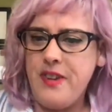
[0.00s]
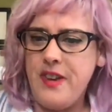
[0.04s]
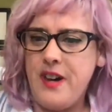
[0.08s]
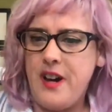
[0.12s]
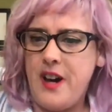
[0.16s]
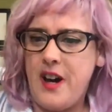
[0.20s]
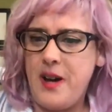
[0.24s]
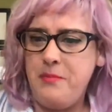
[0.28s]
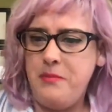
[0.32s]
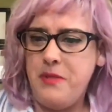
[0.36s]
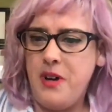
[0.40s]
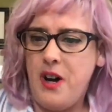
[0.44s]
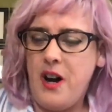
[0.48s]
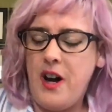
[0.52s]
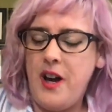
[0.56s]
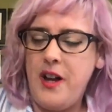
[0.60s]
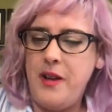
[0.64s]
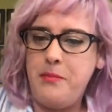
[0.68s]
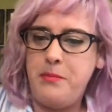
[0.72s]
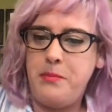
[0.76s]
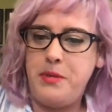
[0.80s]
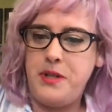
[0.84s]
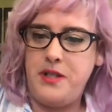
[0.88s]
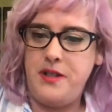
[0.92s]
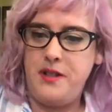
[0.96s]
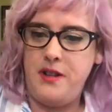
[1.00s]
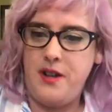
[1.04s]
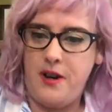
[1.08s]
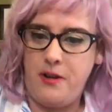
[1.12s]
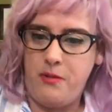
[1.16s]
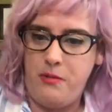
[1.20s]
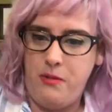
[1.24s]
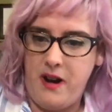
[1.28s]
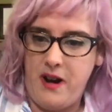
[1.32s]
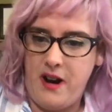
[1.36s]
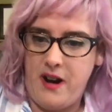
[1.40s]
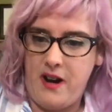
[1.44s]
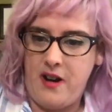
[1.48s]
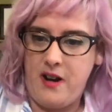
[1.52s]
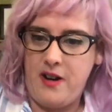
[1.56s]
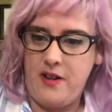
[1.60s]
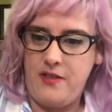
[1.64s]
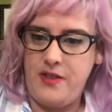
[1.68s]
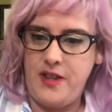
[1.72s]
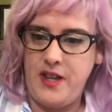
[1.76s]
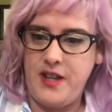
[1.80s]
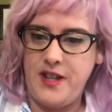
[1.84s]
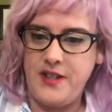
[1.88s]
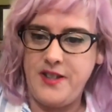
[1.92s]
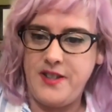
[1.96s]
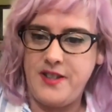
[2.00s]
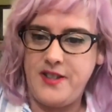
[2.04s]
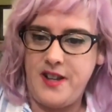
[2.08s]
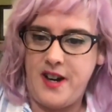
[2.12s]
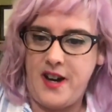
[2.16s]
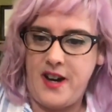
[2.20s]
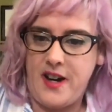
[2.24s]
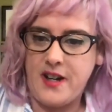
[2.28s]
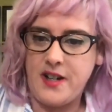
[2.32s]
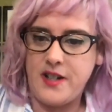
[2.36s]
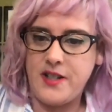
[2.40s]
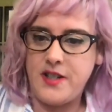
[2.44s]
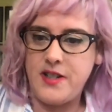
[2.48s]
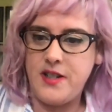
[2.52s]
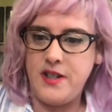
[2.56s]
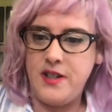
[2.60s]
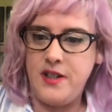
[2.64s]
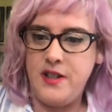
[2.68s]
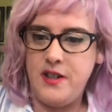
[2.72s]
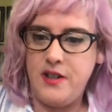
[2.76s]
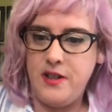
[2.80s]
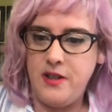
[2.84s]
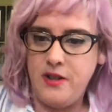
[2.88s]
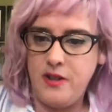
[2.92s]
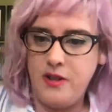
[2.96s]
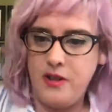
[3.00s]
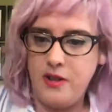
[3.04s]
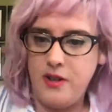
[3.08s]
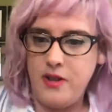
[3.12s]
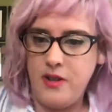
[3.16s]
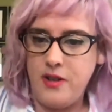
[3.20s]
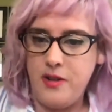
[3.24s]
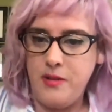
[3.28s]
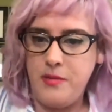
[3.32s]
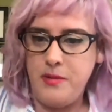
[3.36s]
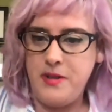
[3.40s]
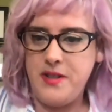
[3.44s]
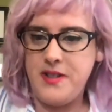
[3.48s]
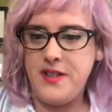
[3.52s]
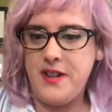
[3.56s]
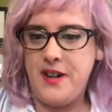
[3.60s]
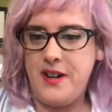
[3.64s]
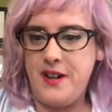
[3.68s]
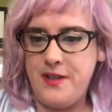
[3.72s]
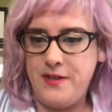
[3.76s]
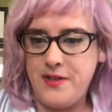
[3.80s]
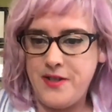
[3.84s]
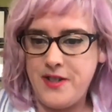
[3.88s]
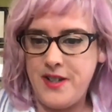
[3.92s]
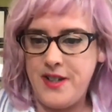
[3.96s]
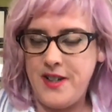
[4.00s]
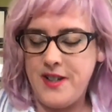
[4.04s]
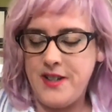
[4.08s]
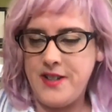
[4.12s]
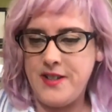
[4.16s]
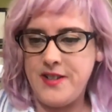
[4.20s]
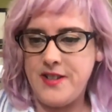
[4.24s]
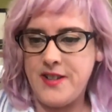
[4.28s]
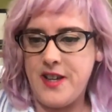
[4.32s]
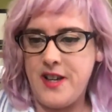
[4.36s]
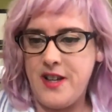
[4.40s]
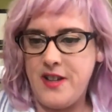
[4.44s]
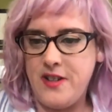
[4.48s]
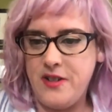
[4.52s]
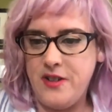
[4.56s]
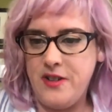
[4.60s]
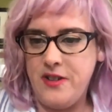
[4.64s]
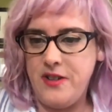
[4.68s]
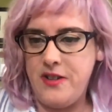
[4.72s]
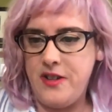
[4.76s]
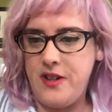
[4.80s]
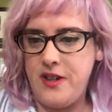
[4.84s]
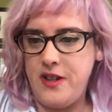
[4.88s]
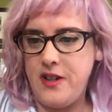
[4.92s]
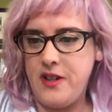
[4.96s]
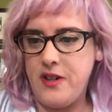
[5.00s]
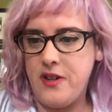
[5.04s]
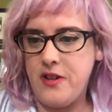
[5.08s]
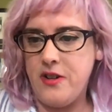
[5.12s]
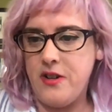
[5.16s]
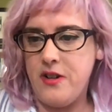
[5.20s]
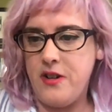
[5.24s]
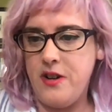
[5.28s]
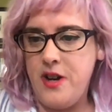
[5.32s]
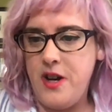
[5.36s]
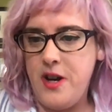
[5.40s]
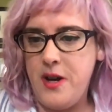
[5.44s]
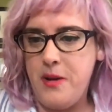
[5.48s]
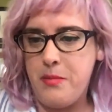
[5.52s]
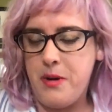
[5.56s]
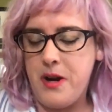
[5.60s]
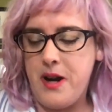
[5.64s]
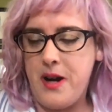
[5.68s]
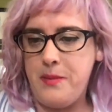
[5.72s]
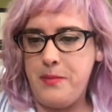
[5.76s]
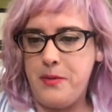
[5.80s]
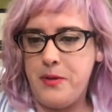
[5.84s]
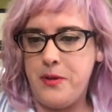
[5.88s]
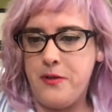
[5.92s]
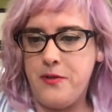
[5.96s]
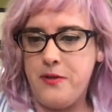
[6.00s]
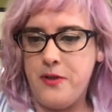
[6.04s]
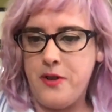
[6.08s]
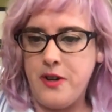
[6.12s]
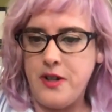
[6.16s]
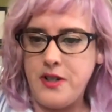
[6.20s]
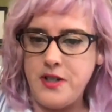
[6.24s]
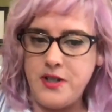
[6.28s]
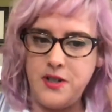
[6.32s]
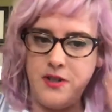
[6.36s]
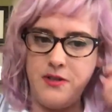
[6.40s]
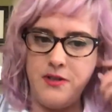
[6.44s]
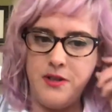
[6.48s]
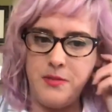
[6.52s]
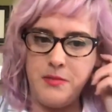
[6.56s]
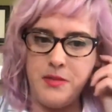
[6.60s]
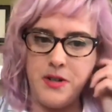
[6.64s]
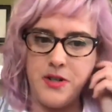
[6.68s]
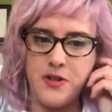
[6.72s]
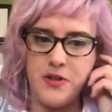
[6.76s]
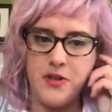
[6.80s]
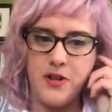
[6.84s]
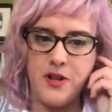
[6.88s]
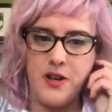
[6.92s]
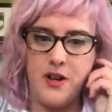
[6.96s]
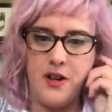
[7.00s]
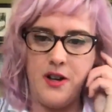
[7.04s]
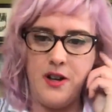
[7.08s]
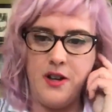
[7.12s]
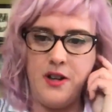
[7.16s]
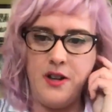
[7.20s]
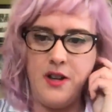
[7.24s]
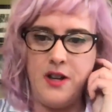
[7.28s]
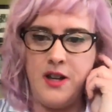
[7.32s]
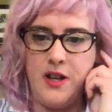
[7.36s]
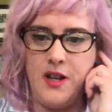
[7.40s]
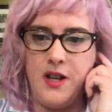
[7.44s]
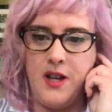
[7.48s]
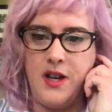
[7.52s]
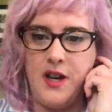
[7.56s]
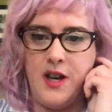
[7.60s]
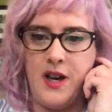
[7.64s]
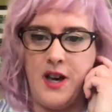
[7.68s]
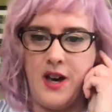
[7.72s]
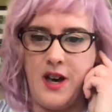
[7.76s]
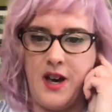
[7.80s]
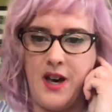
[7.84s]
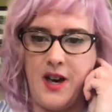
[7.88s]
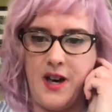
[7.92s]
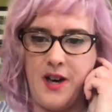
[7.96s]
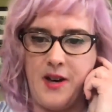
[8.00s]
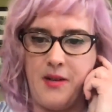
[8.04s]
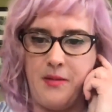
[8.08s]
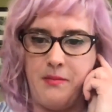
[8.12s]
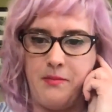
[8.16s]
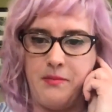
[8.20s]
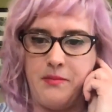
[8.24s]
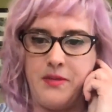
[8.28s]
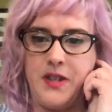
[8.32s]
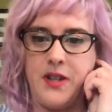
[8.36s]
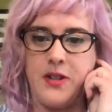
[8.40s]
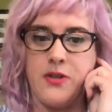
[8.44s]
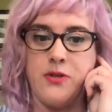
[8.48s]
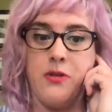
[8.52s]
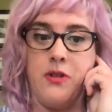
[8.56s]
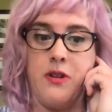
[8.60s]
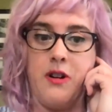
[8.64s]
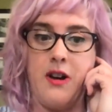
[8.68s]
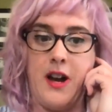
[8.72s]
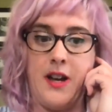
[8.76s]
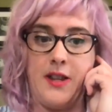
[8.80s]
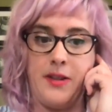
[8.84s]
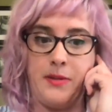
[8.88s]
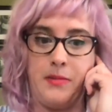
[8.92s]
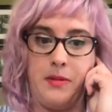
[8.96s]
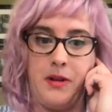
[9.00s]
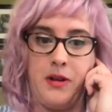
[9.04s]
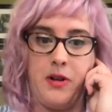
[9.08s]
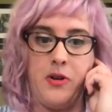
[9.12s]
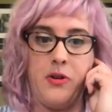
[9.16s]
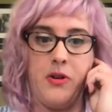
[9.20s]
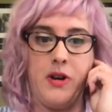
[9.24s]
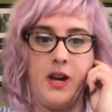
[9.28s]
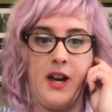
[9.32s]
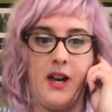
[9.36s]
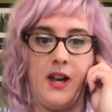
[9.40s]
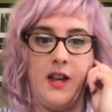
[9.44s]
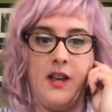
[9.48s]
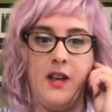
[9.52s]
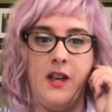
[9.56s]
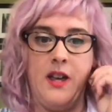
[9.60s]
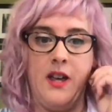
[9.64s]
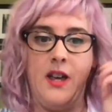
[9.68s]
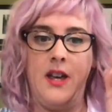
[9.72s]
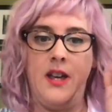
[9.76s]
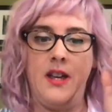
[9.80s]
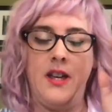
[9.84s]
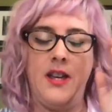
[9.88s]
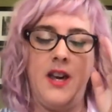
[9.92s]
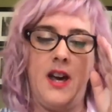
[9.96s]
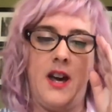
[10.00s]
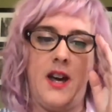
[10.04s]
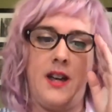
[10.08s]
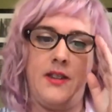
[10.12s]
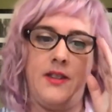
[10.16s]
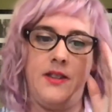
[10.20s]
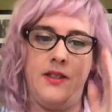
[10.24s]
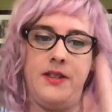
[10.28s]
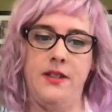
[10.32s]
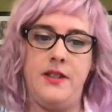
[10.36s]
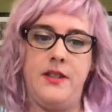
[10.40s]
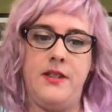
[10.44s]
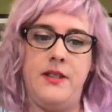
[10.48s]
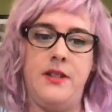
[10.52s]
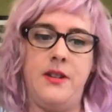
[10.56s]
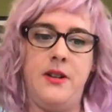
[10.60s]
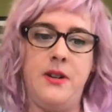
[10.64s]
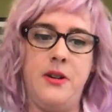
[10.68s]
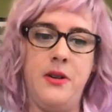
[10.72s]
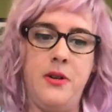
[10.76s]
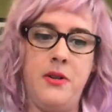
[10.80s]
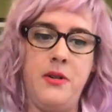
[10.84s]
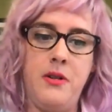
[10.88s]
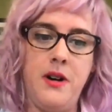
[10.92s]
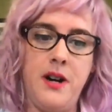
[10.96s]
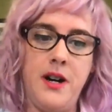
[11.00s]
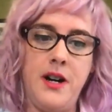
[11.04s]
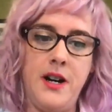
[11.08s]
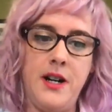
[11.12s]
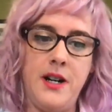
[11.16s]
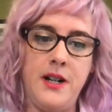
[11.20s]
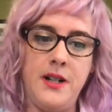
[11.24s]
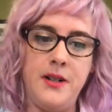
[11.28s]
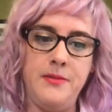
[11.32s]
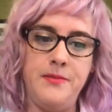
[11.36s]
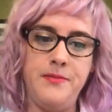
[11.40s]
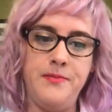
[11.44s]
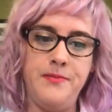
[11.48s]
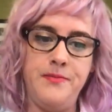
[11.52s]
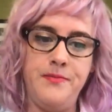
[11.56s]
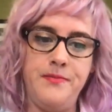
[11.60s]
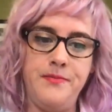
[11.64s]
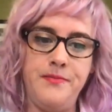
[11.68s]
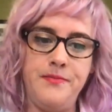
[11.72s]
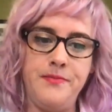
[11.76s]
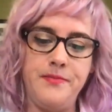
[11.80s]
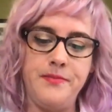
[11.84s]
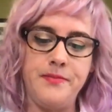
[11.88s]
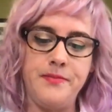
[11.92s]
I'm not aware of the exact Ubisoft scandal that you're perhaps referring to in Montreal. Um, sexual harassment. Okay. Yes. So um,